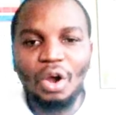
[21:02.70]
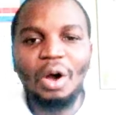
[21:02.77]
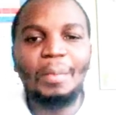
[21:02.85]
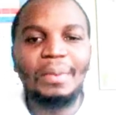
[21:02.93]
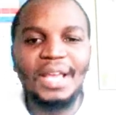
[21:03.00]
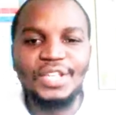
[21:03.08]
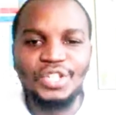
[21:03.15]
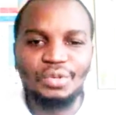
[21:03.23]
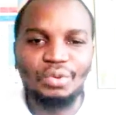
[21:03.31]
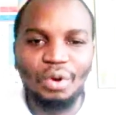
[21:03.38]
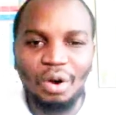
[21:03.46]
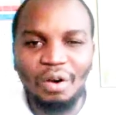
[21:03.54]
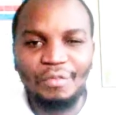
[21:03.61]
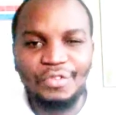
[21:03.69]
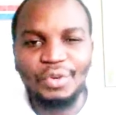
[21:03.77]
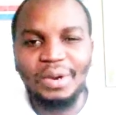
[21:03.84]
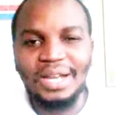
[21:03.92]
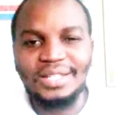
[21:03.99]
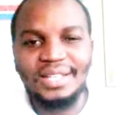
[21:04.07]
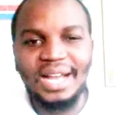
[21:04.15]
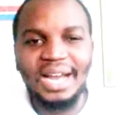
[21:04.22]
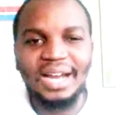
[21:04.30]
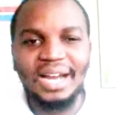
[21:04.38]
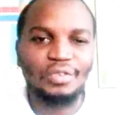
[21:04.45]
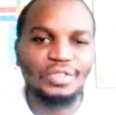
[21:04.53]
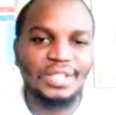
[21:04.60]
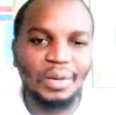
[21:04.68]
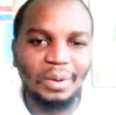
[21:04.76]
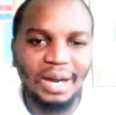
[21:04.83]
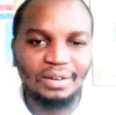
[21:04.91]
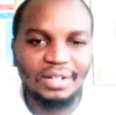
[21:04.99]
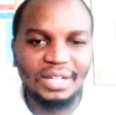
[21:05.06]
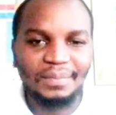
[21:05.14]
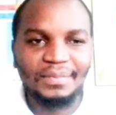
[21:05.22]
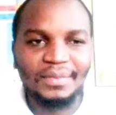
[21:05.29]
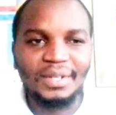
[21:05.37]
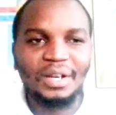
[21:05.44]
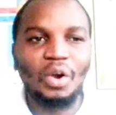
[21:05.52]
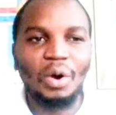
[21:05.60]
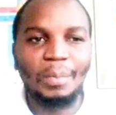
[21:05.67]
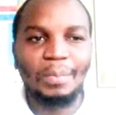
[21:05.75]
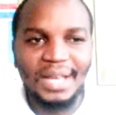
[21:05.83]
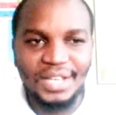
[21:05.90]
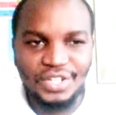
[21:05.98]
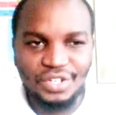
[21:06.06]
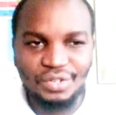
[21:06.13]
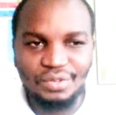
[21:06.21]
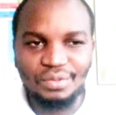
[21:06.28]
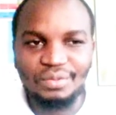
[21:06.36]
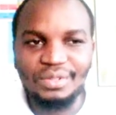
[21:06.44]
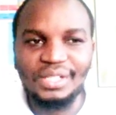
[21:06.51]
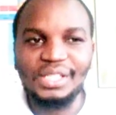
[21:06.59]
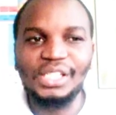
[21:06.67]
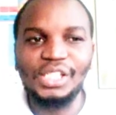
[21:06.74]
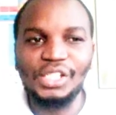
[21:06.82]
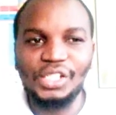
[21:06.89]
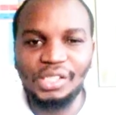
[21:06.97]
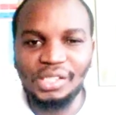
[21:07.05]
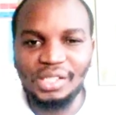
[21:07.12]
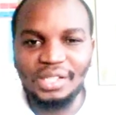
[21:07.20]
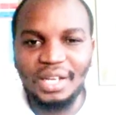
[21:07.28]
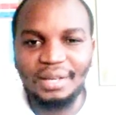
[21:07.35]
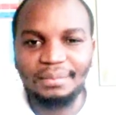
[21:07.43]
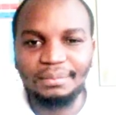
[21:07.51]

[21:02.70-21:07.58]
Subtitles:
God bless you, all viewers across the world. God bless you in Jesus' name.